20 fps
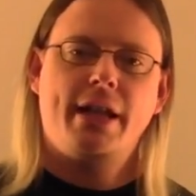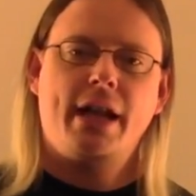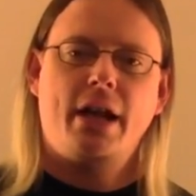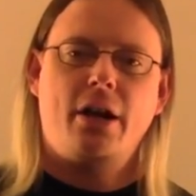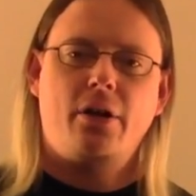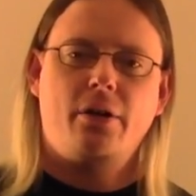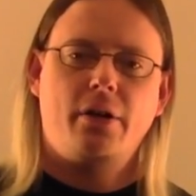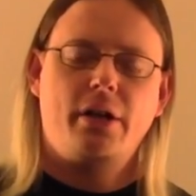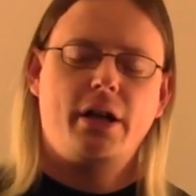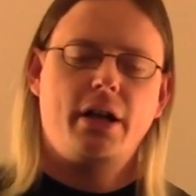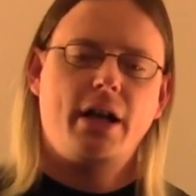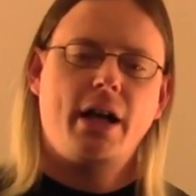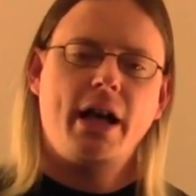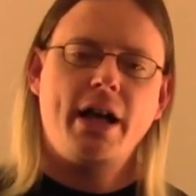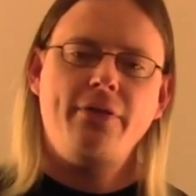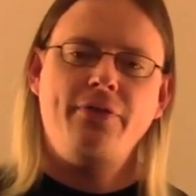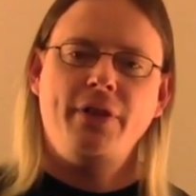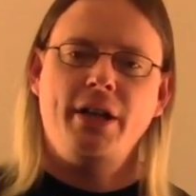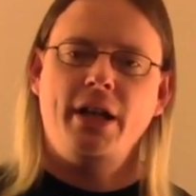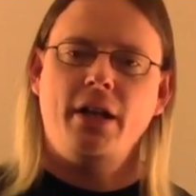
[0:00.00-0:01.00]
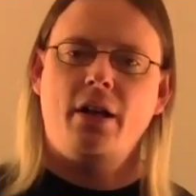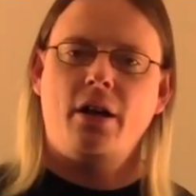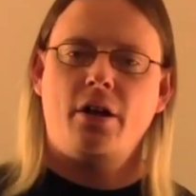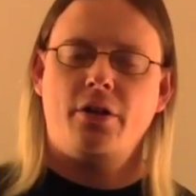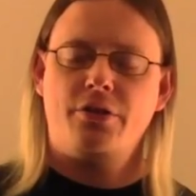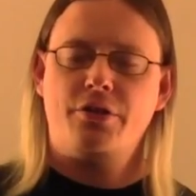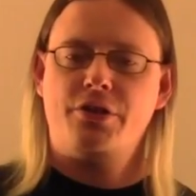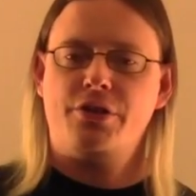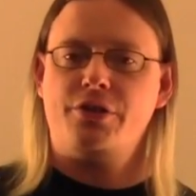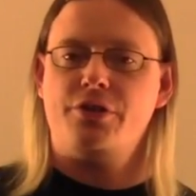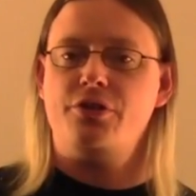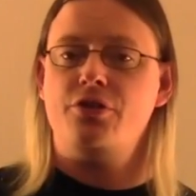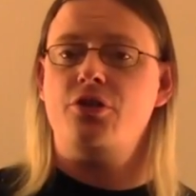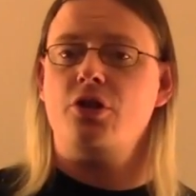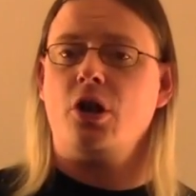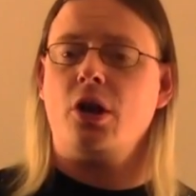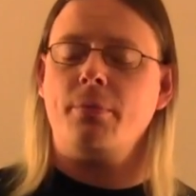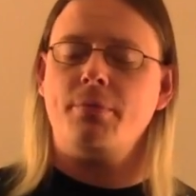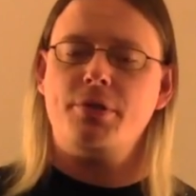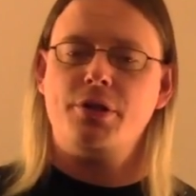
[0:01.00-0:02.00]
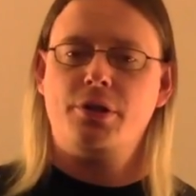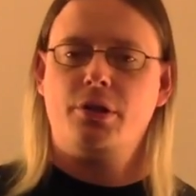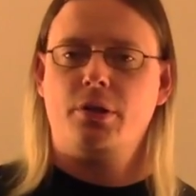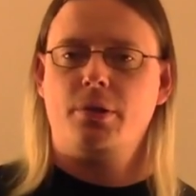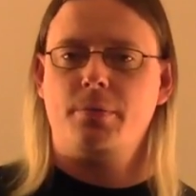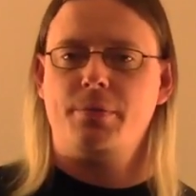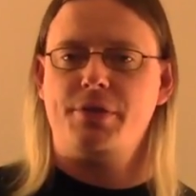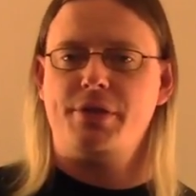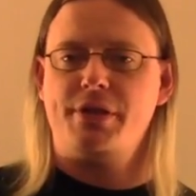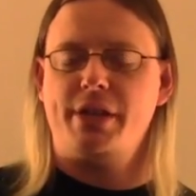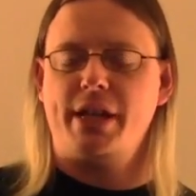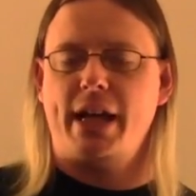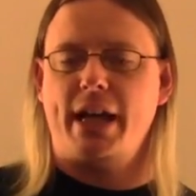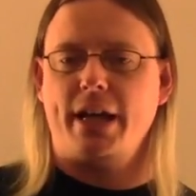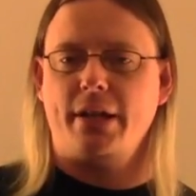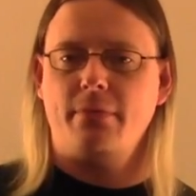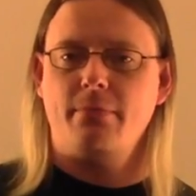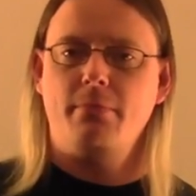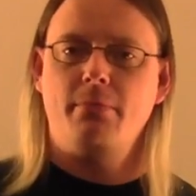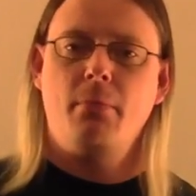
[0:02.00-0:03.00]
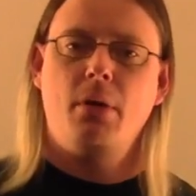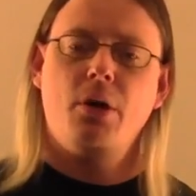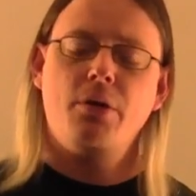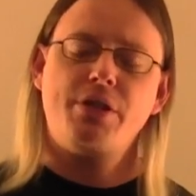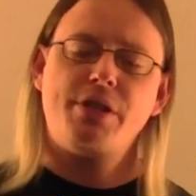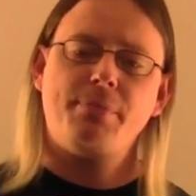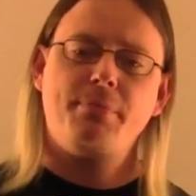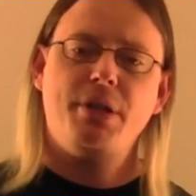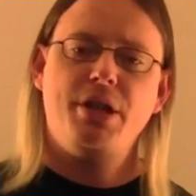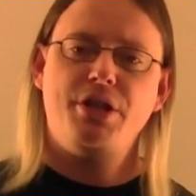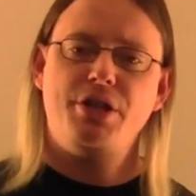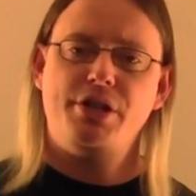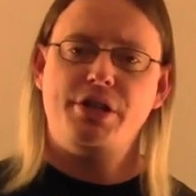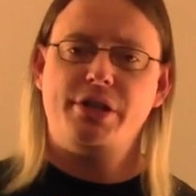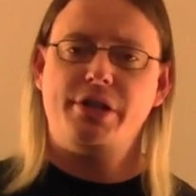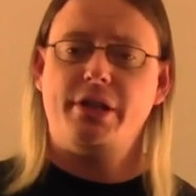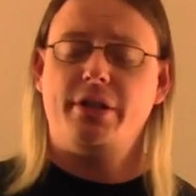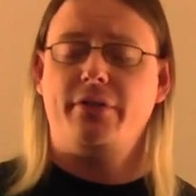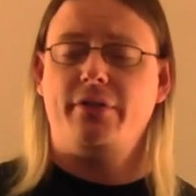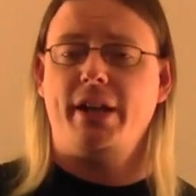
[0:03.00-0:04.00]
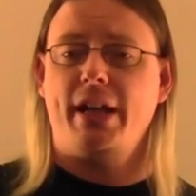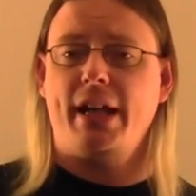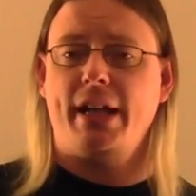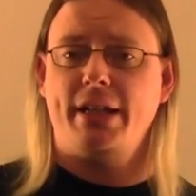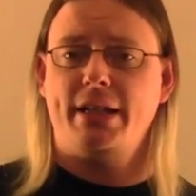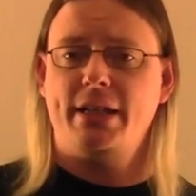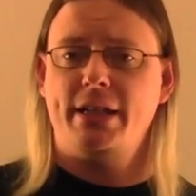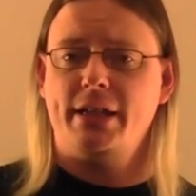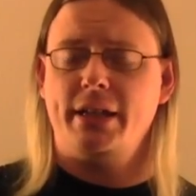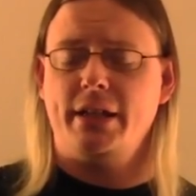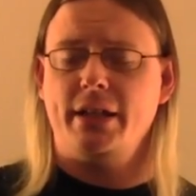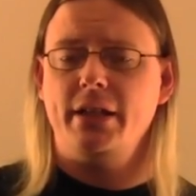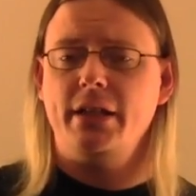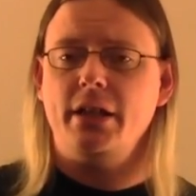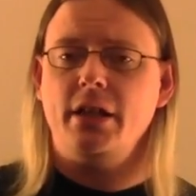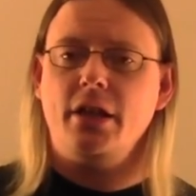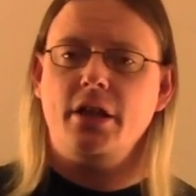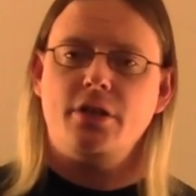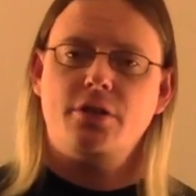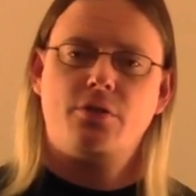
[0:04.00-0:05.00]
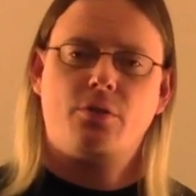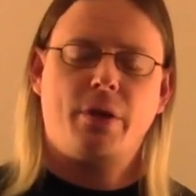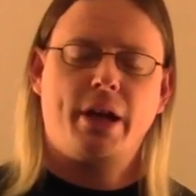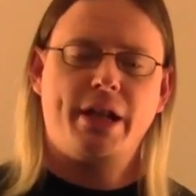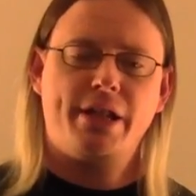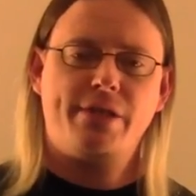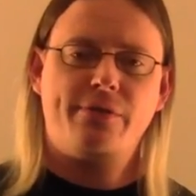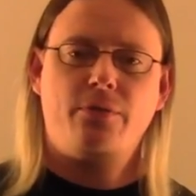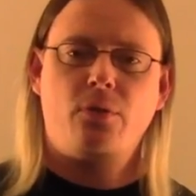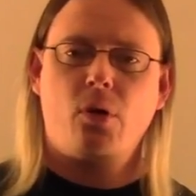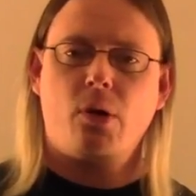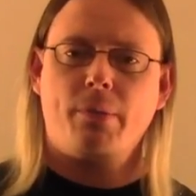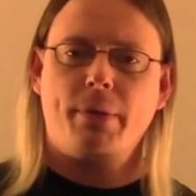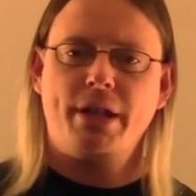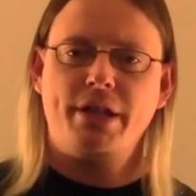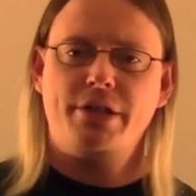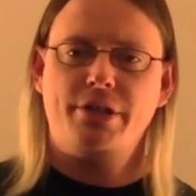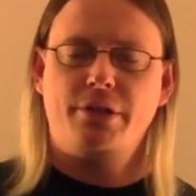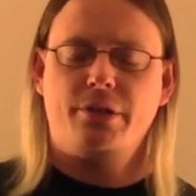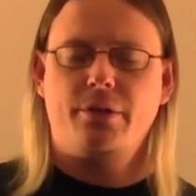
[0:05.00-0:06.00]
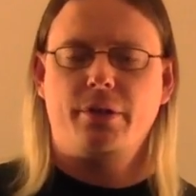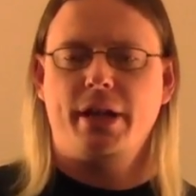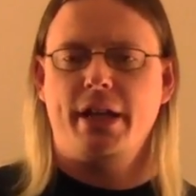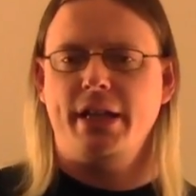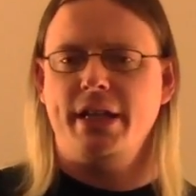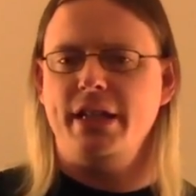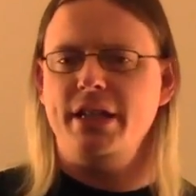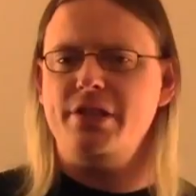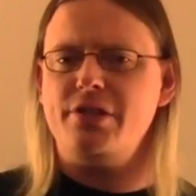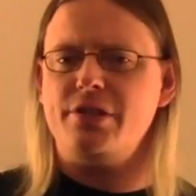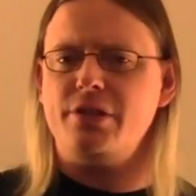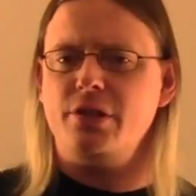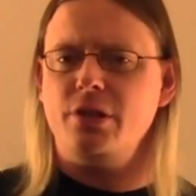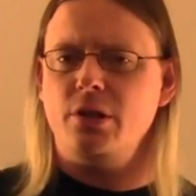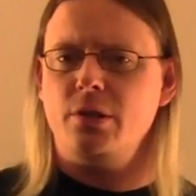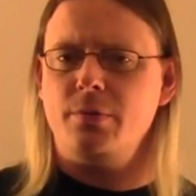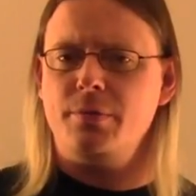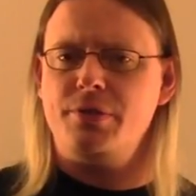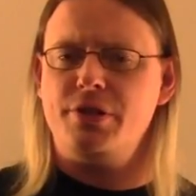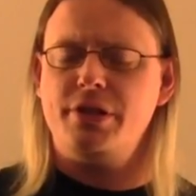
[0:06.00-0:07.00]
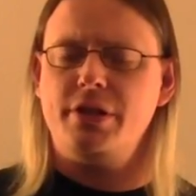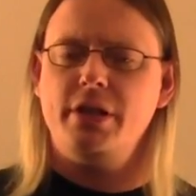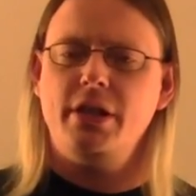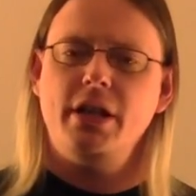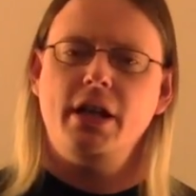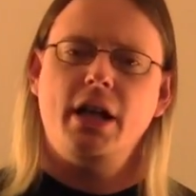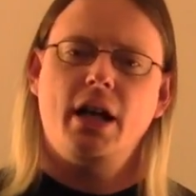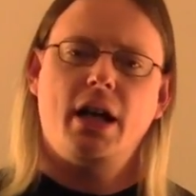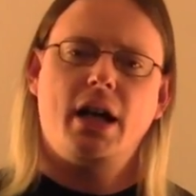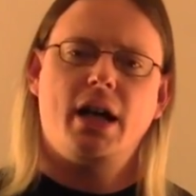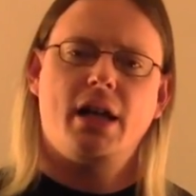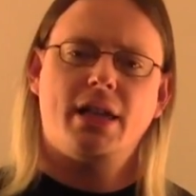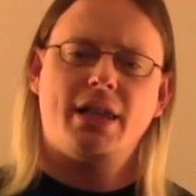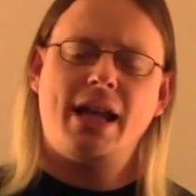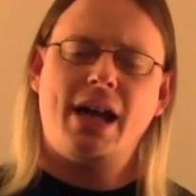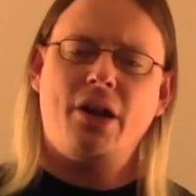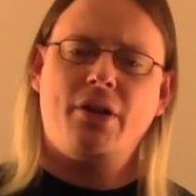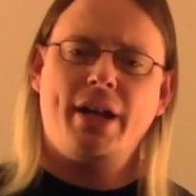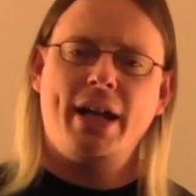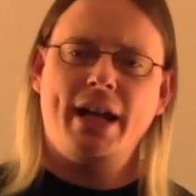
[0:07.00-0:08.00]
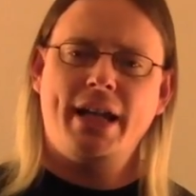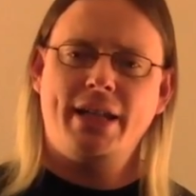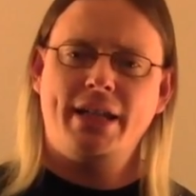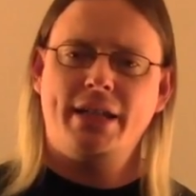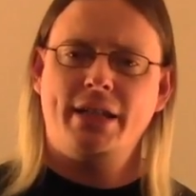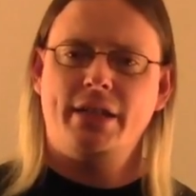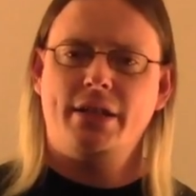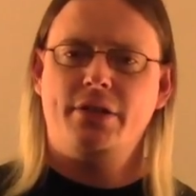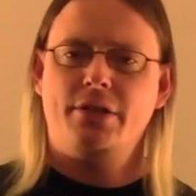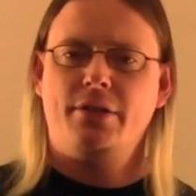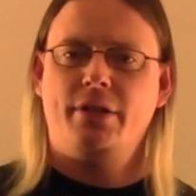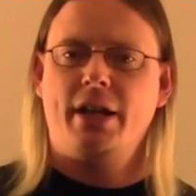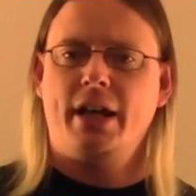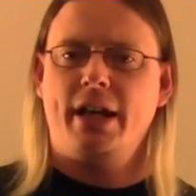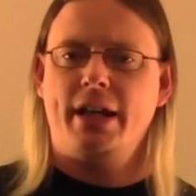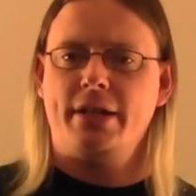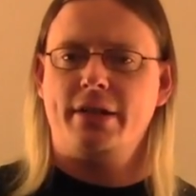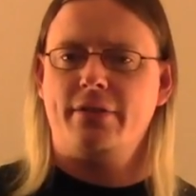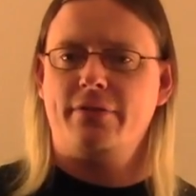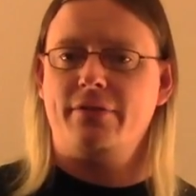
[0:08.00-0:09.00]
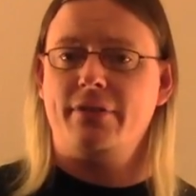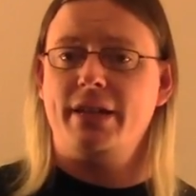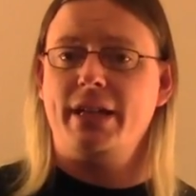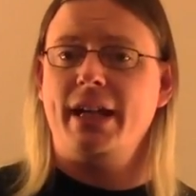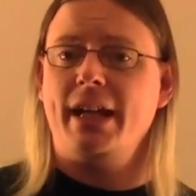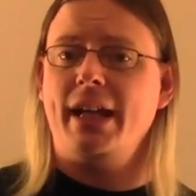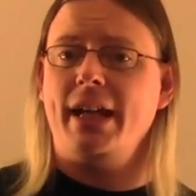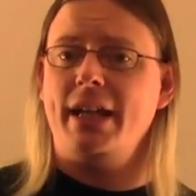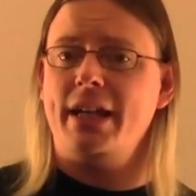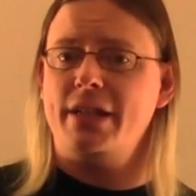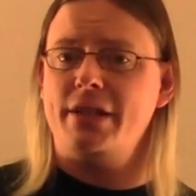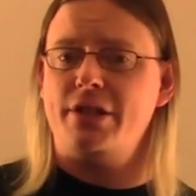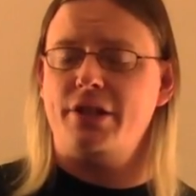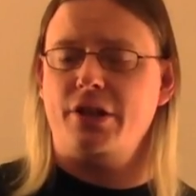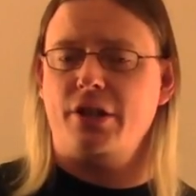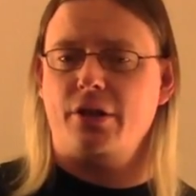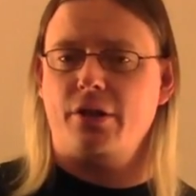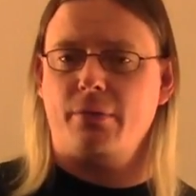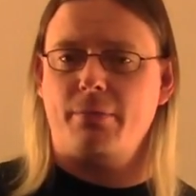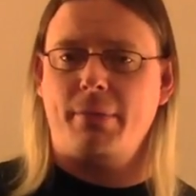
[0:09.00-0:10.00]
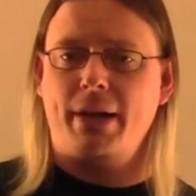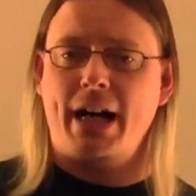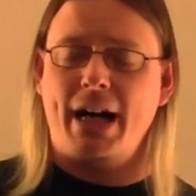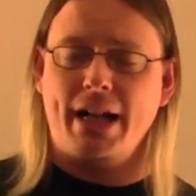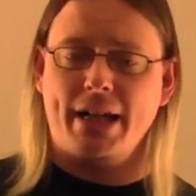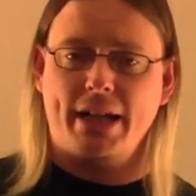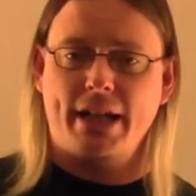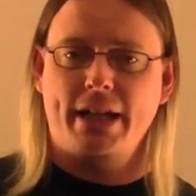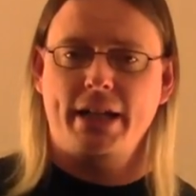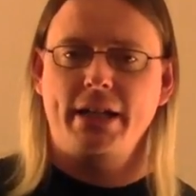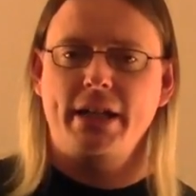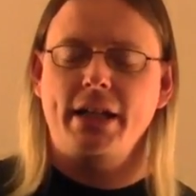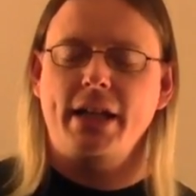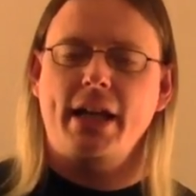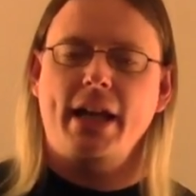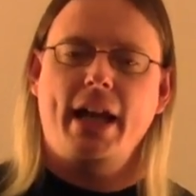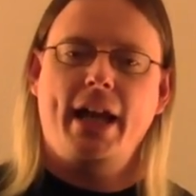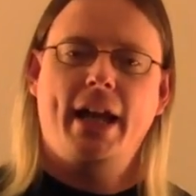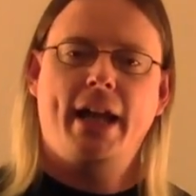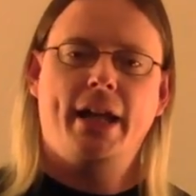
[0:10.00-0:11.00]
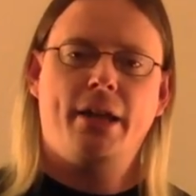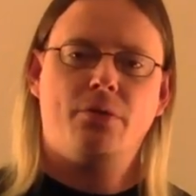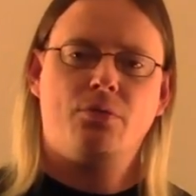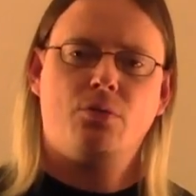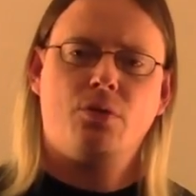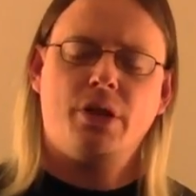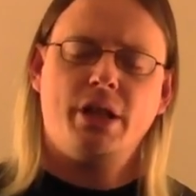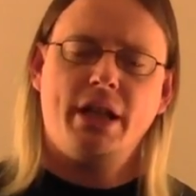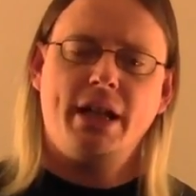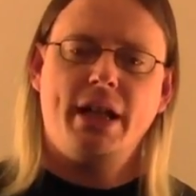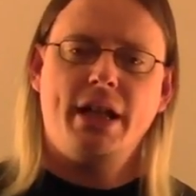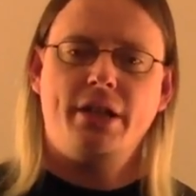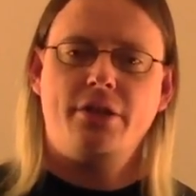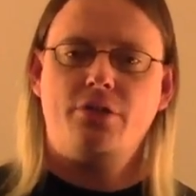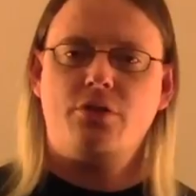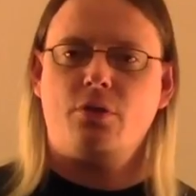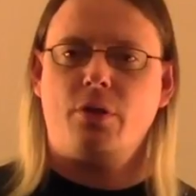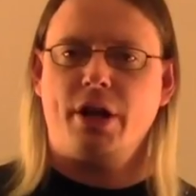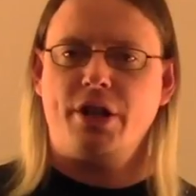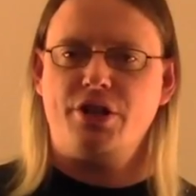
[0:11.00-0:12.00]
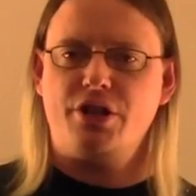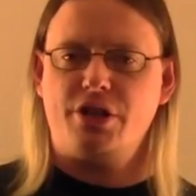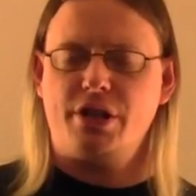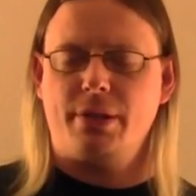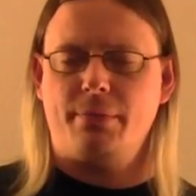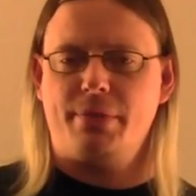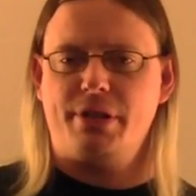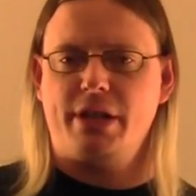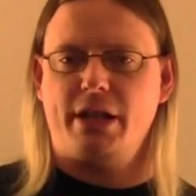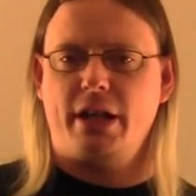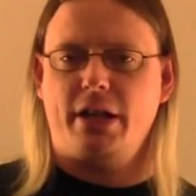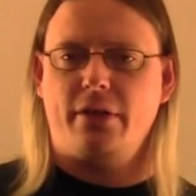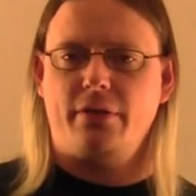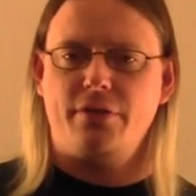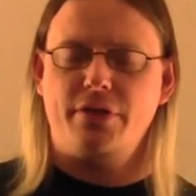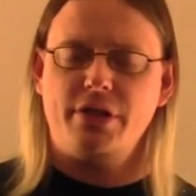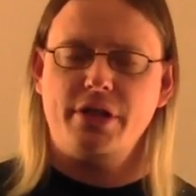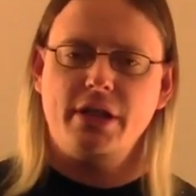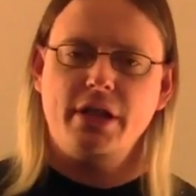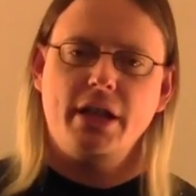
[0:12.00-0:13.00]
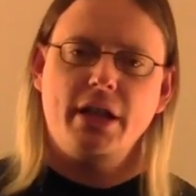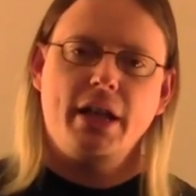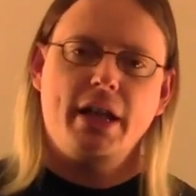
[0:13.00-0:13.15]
Now, hyphae are just germ tubes that most species of candida transform into, and these tubes allow candida to kind of dig into your body and really entrench themselves.